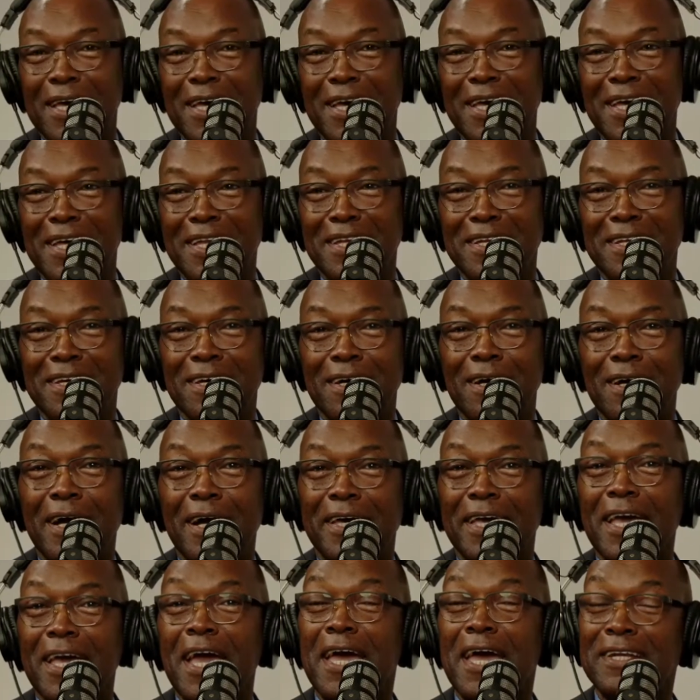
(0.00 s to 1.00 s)
And
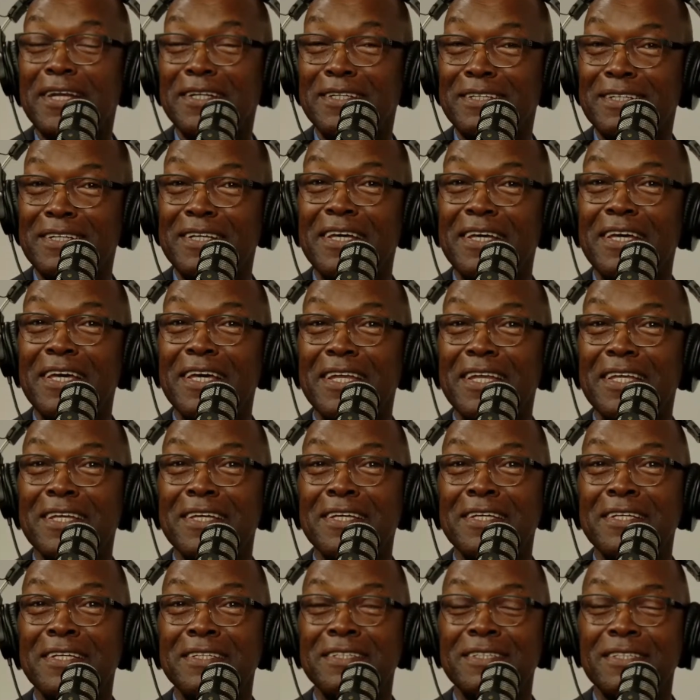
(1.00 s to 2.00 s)
again, it
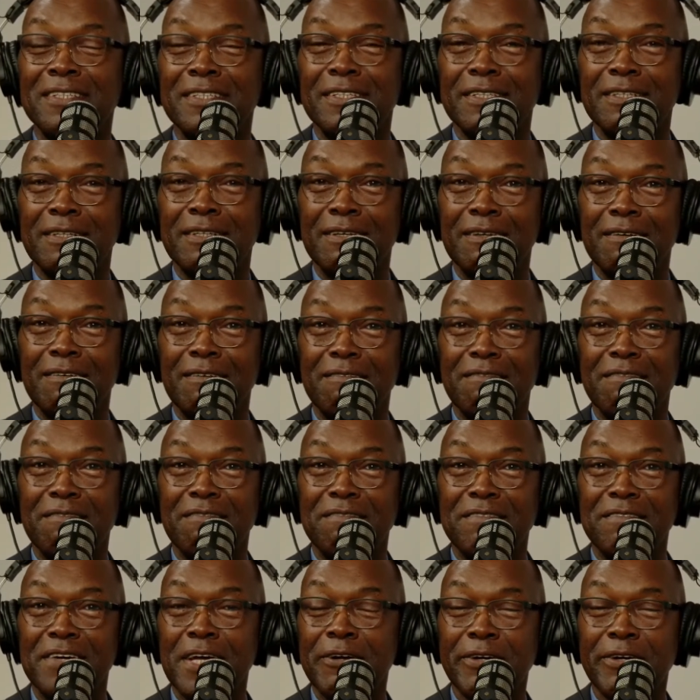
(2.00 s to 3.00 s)
is
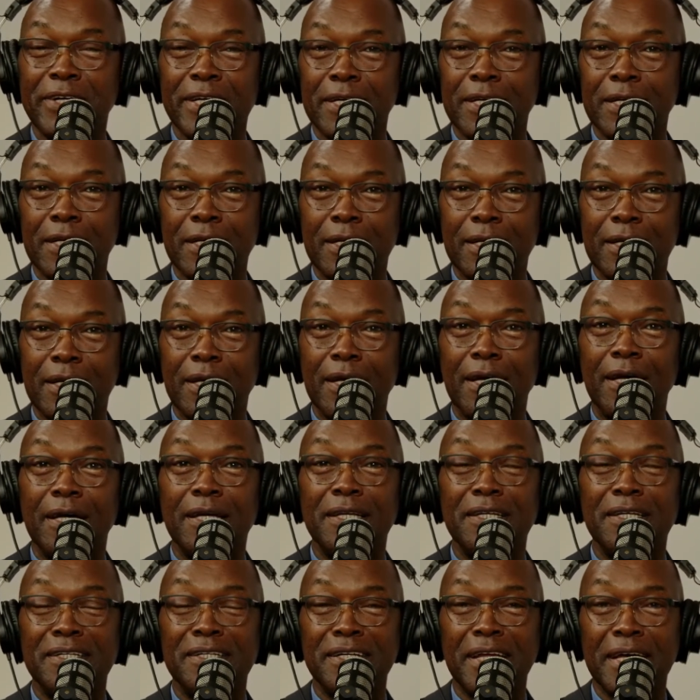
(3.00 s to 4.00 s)
very
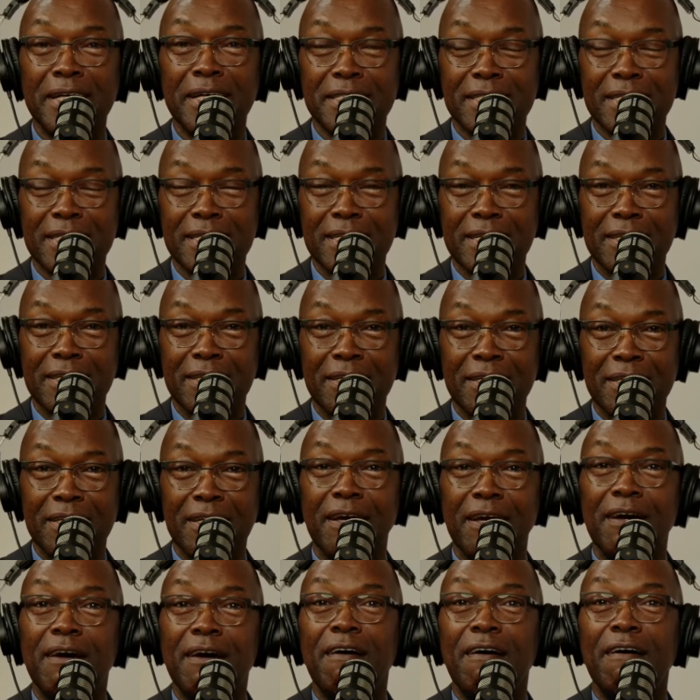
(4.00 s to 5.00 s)
nicely,
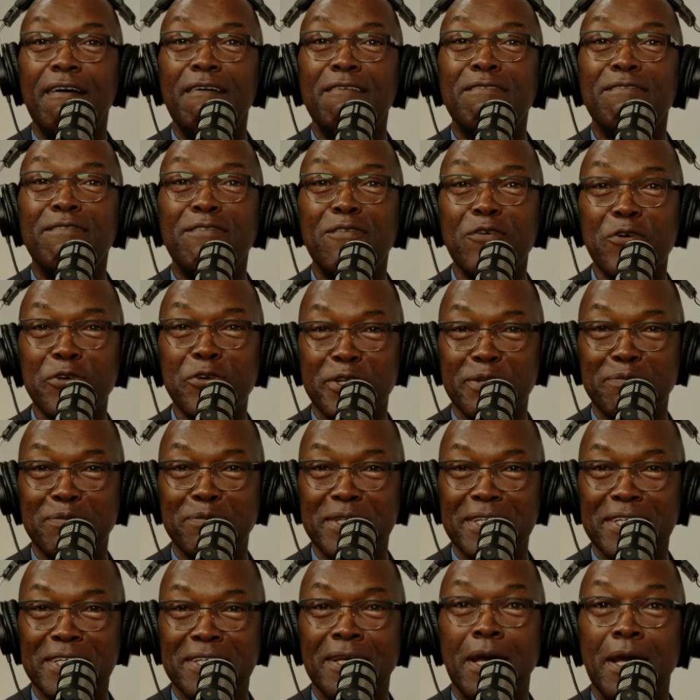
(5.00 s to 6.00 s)

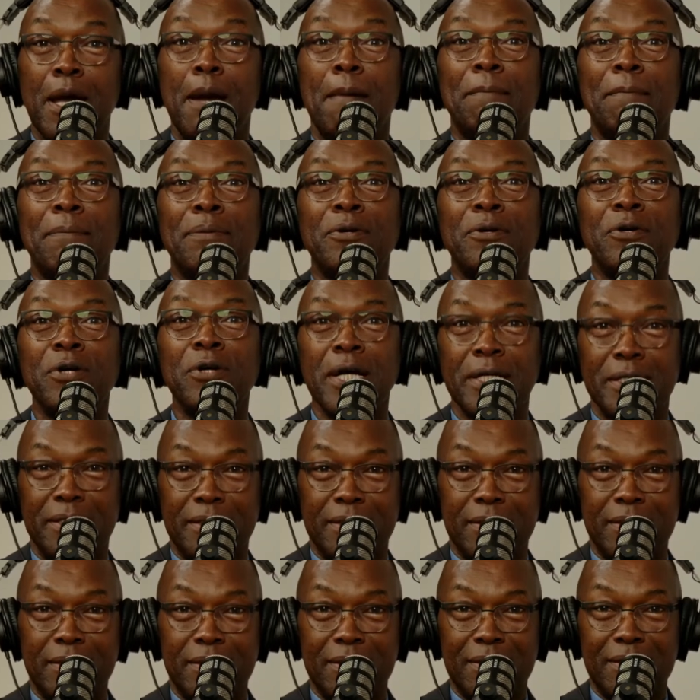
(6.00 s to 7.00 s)
affordably
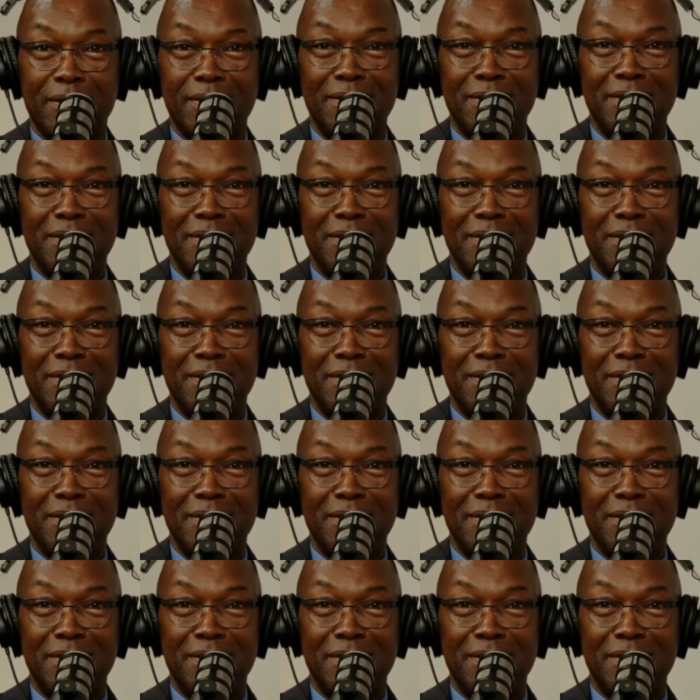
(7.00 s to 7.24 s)
priced.